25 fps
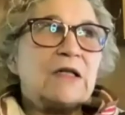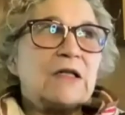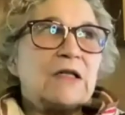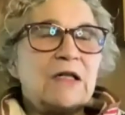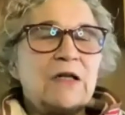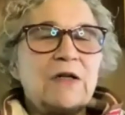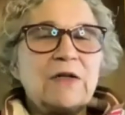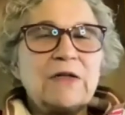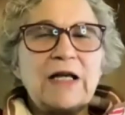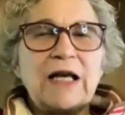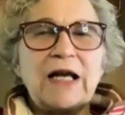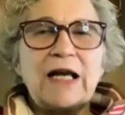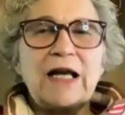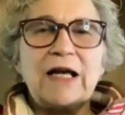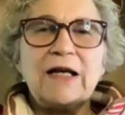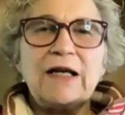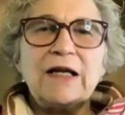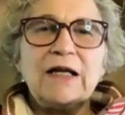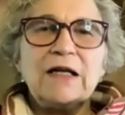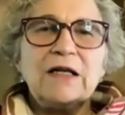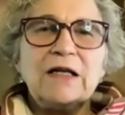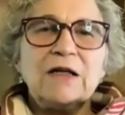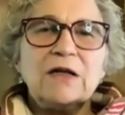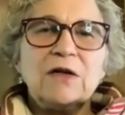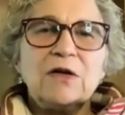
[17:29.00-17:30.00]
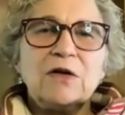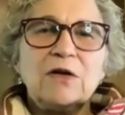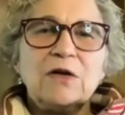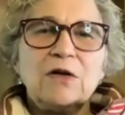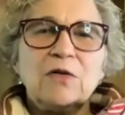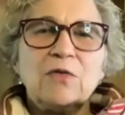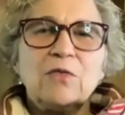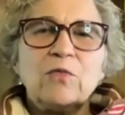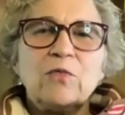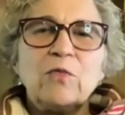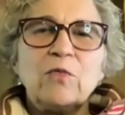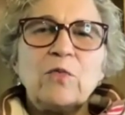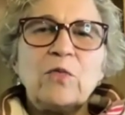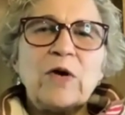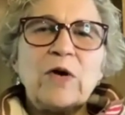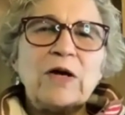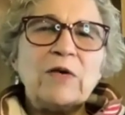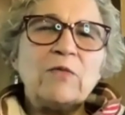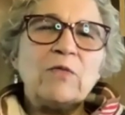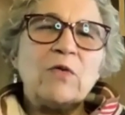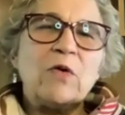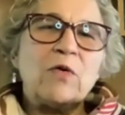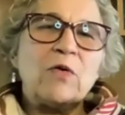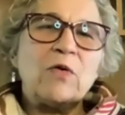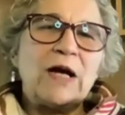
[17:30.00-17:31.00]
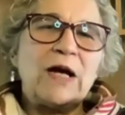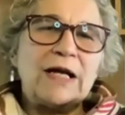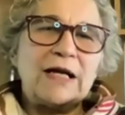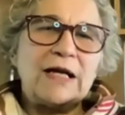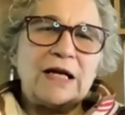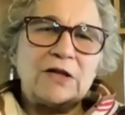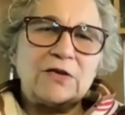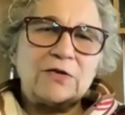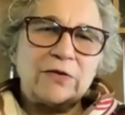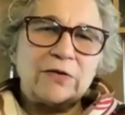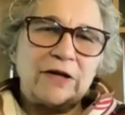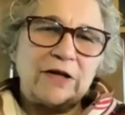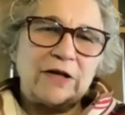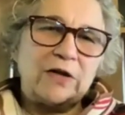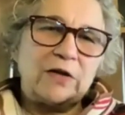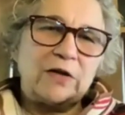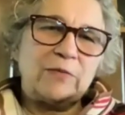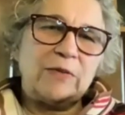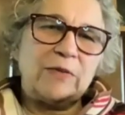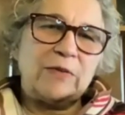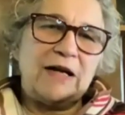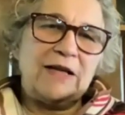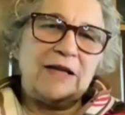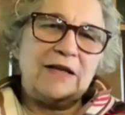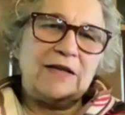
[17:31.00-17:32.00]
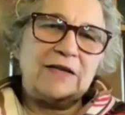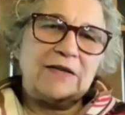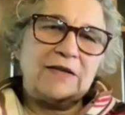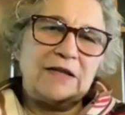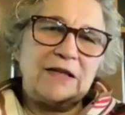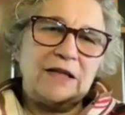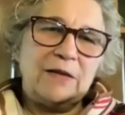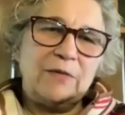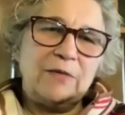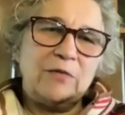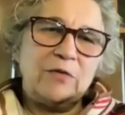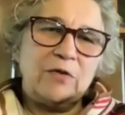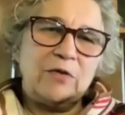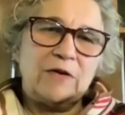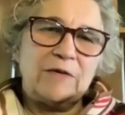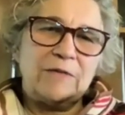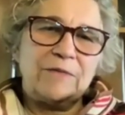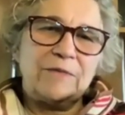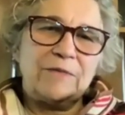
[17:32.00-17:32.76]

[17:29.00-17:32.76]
okay, when won't I get triggered by this anymore?